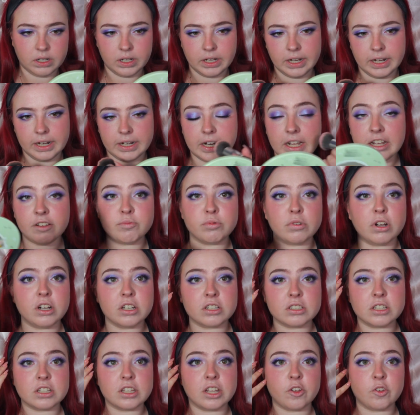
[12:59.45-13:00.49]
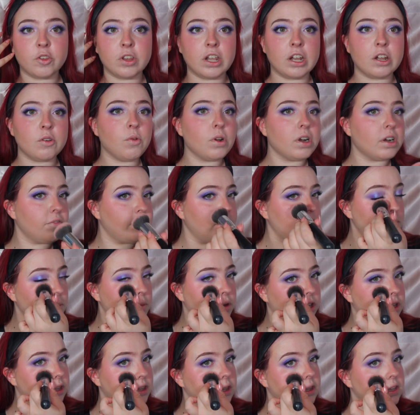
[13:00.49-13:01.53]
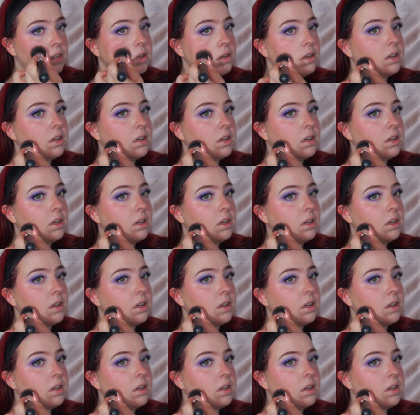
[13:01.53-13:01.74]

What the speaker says: and I have products in there that I want to film with.